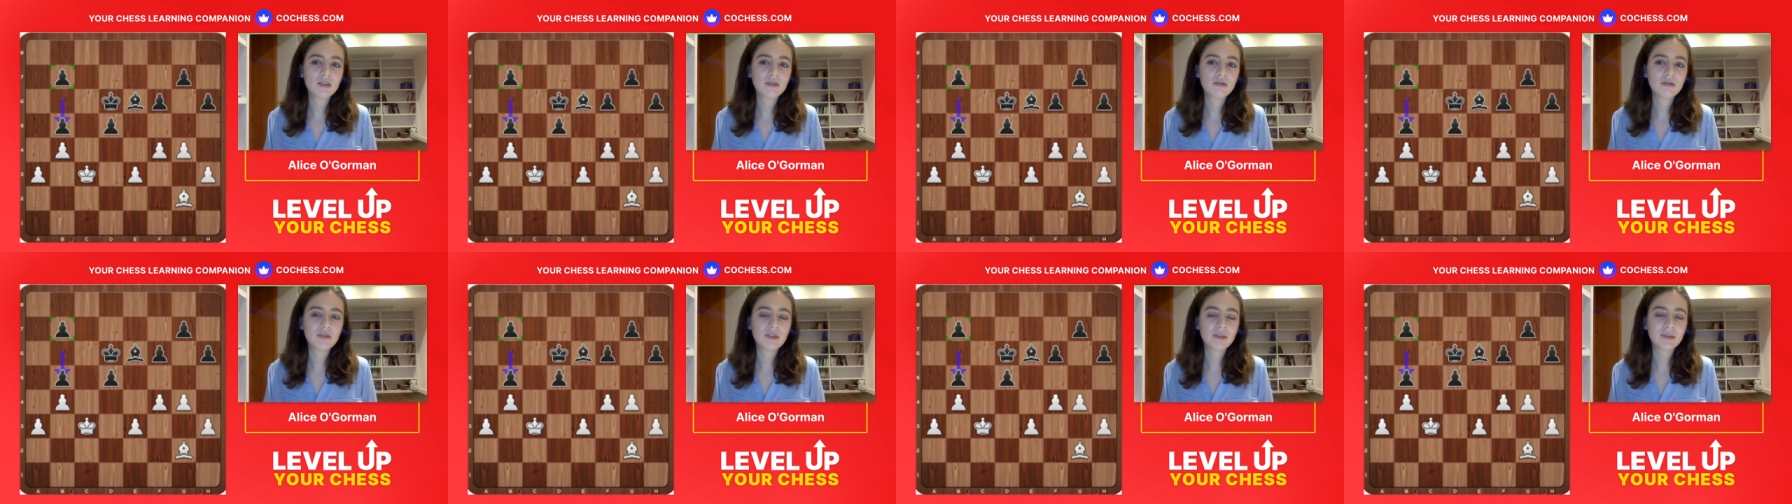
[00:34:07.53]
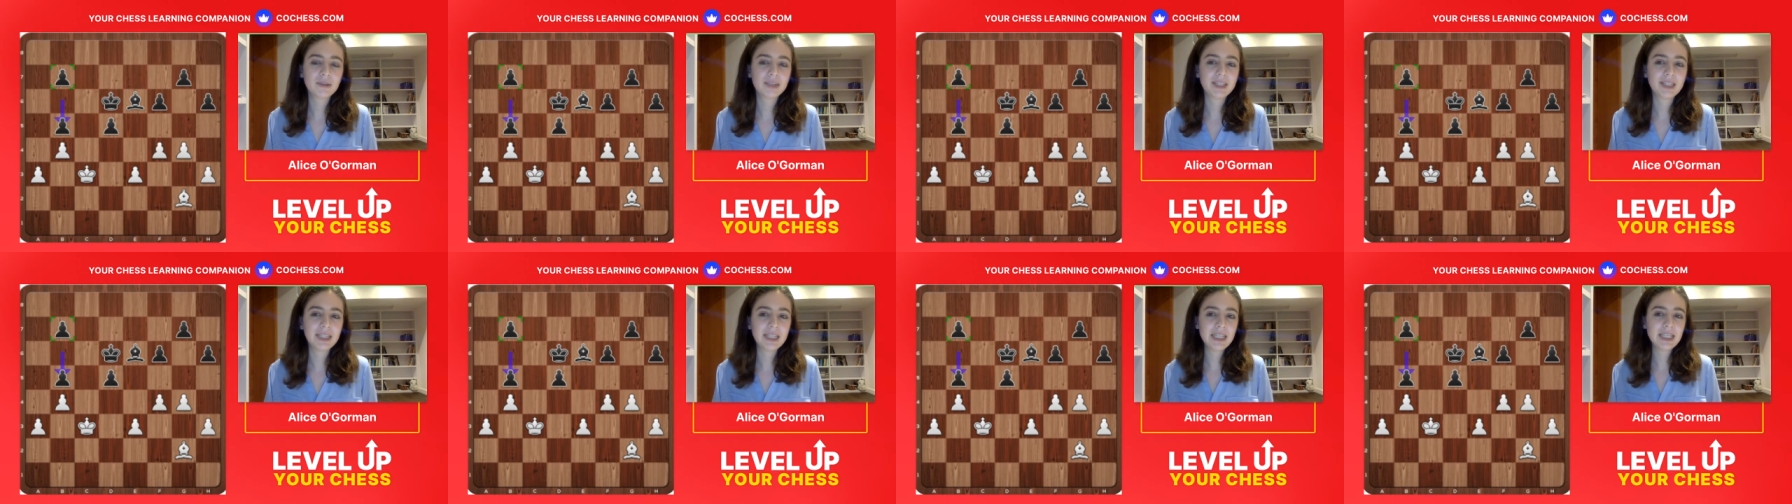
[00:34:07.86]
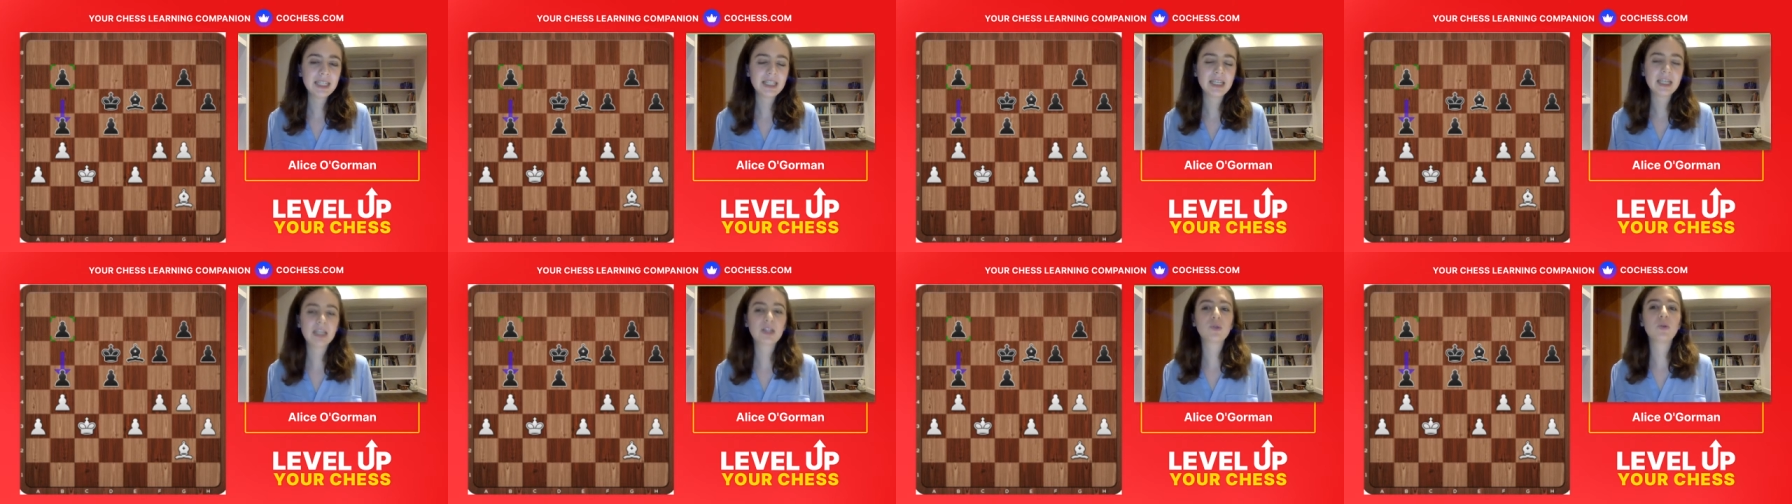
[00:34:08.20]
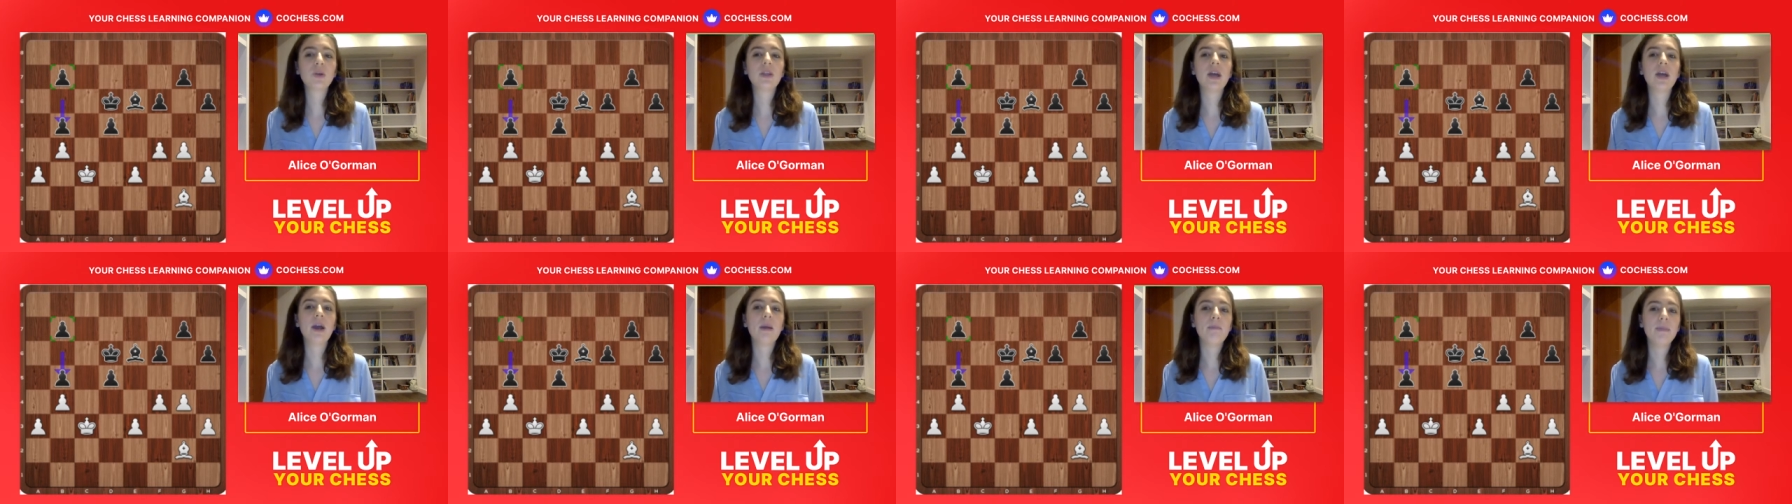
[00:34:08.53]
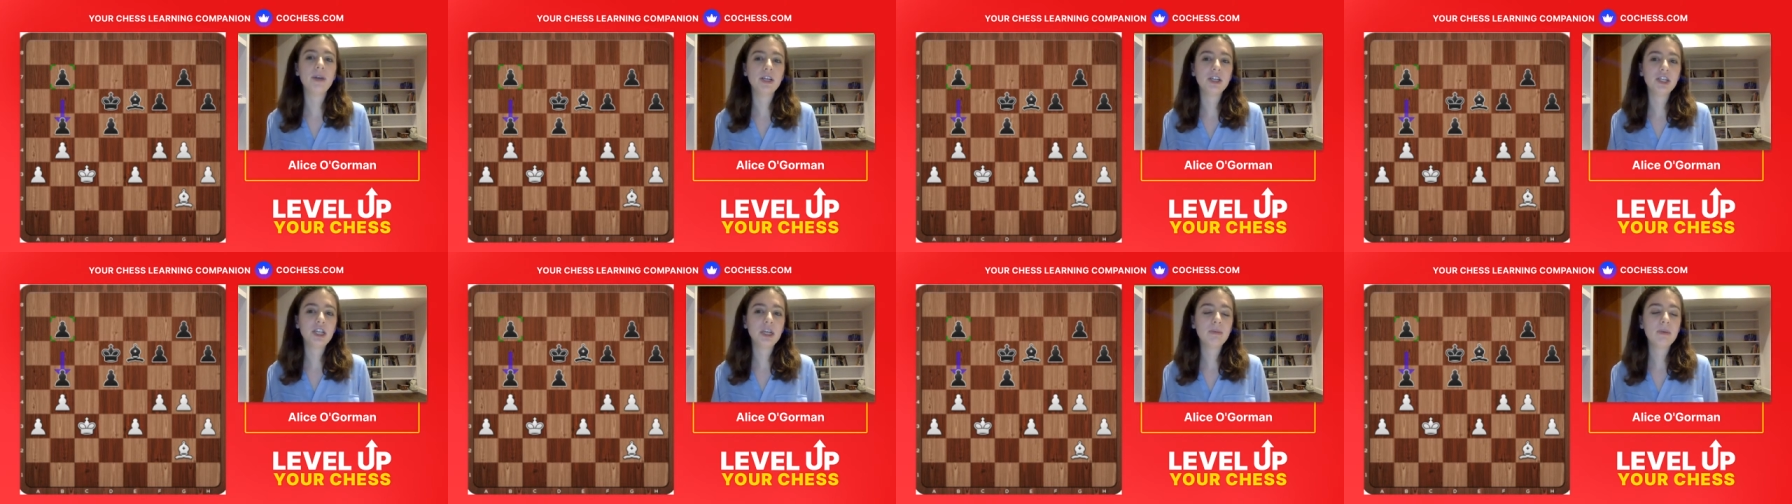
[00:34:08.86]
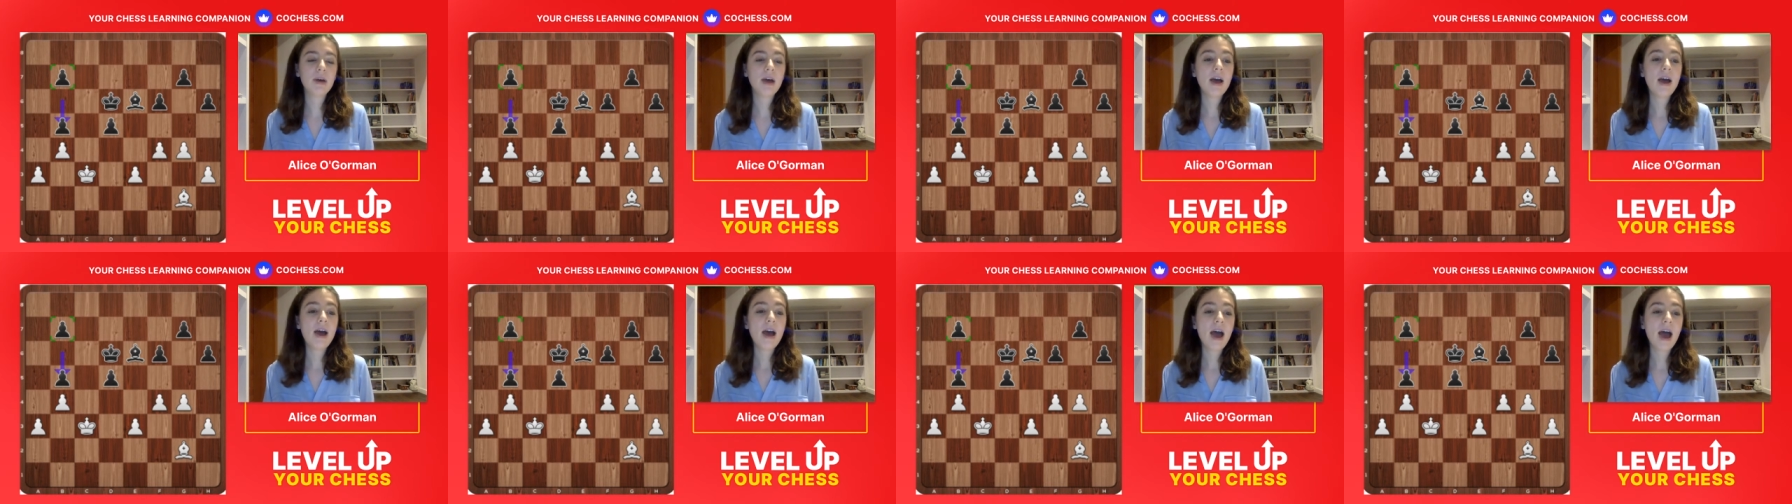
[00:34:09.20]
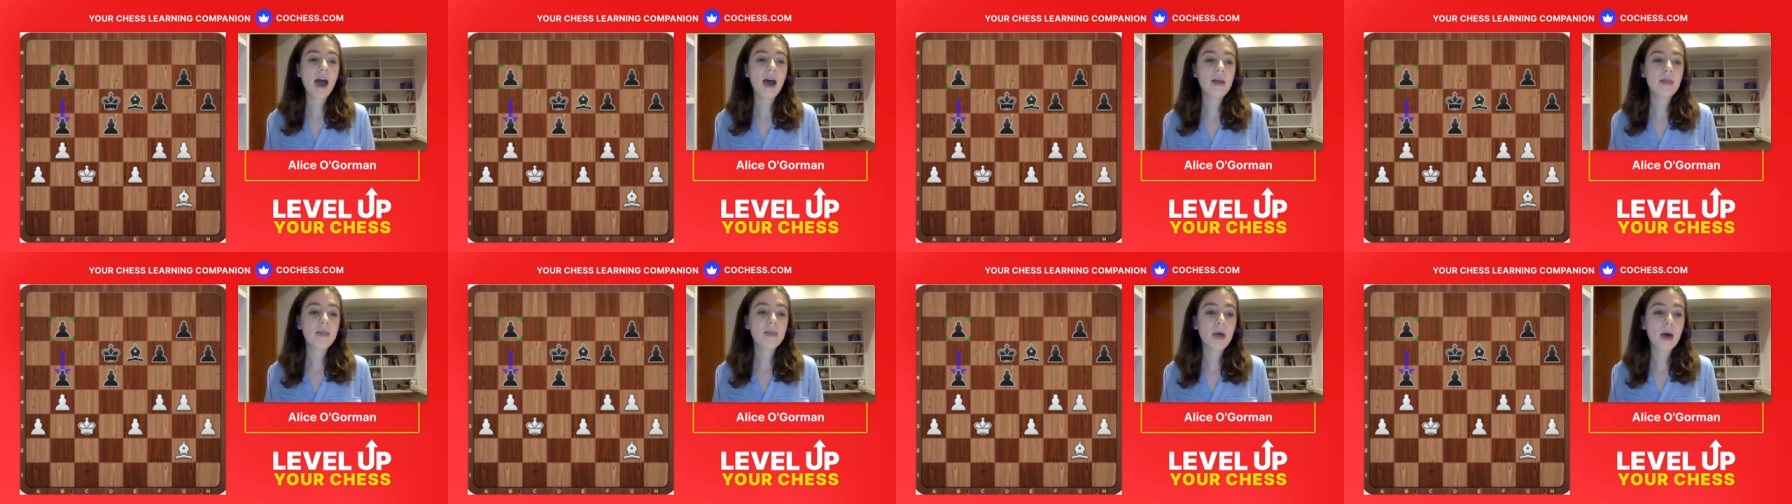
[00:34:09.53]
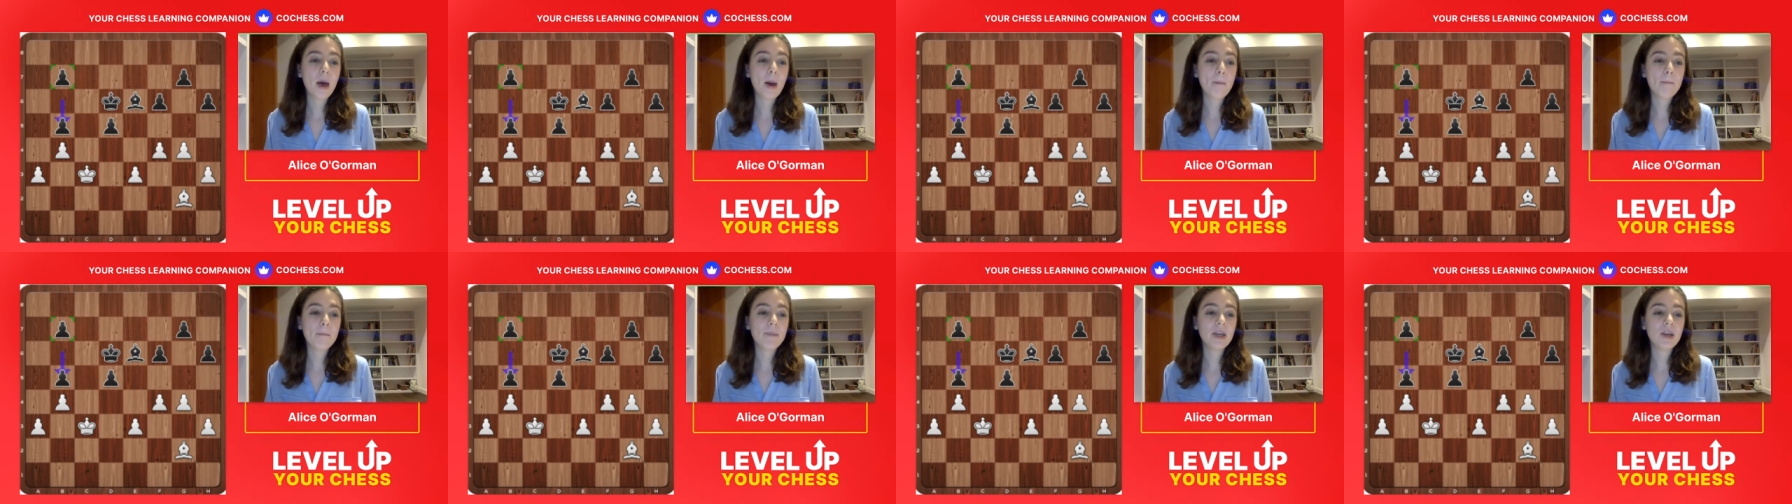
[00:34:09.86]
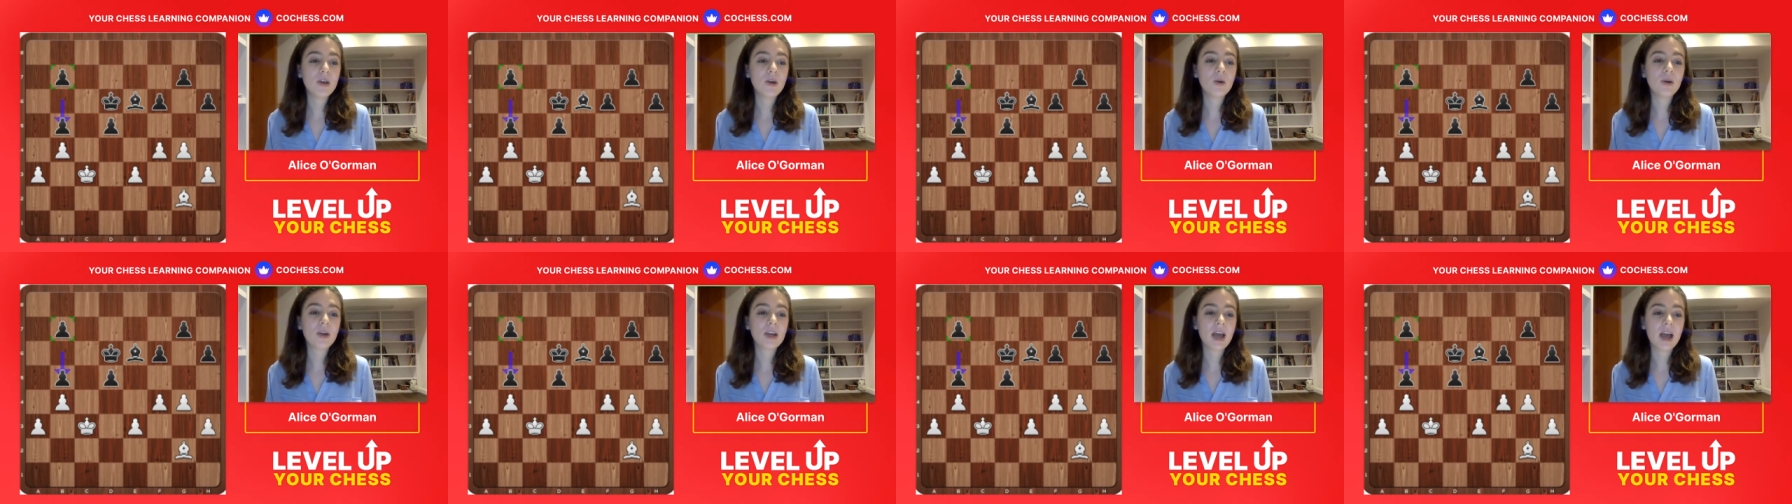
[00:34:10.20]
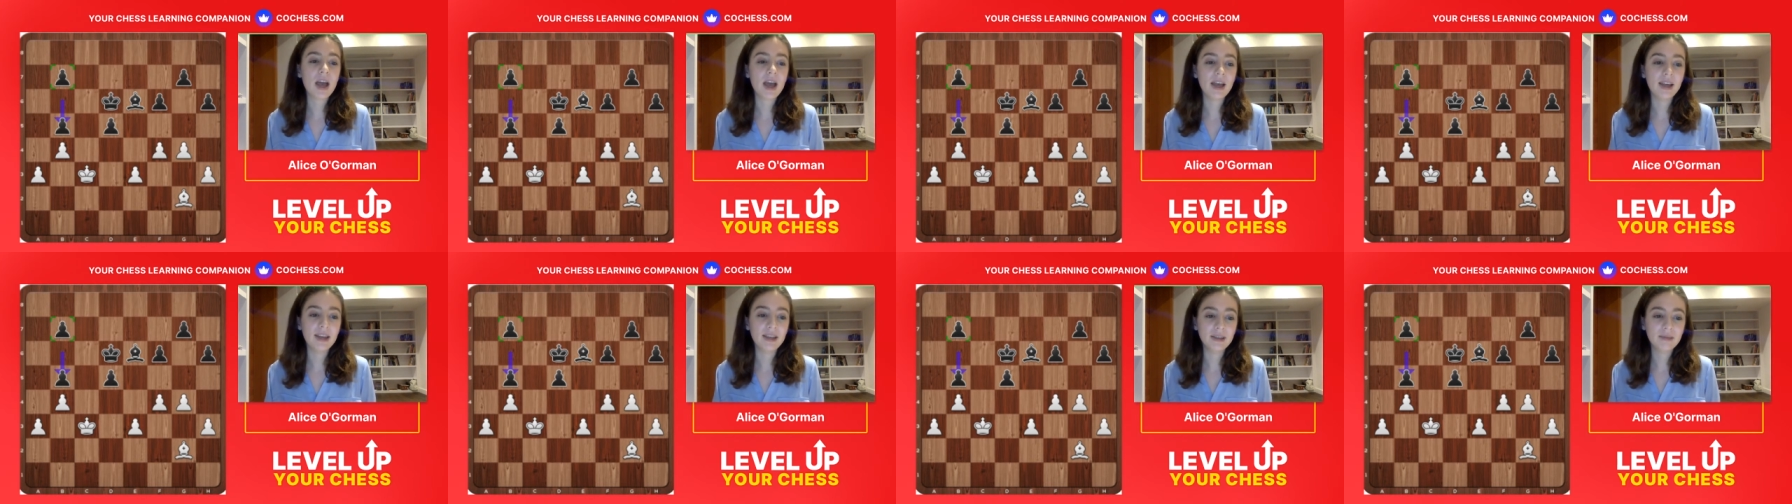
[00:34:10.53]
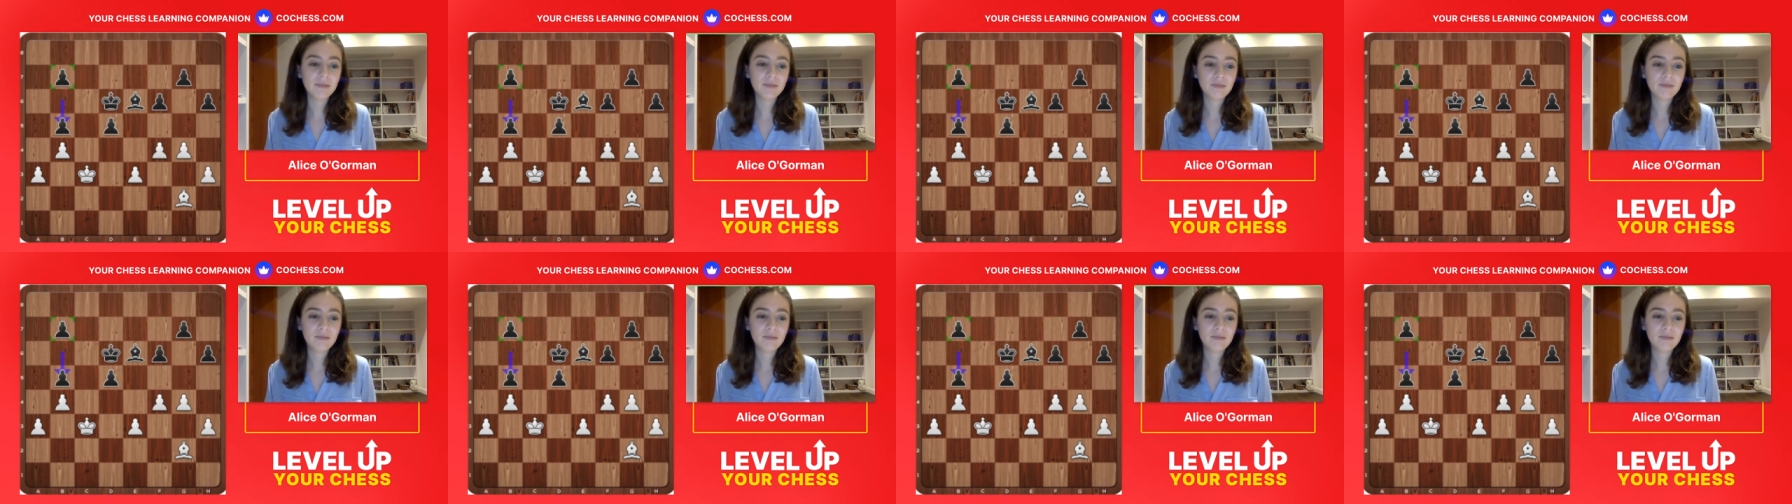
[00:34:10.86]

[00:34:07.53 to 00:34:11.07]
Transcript: from c6 with their bishop, and they'll be okay.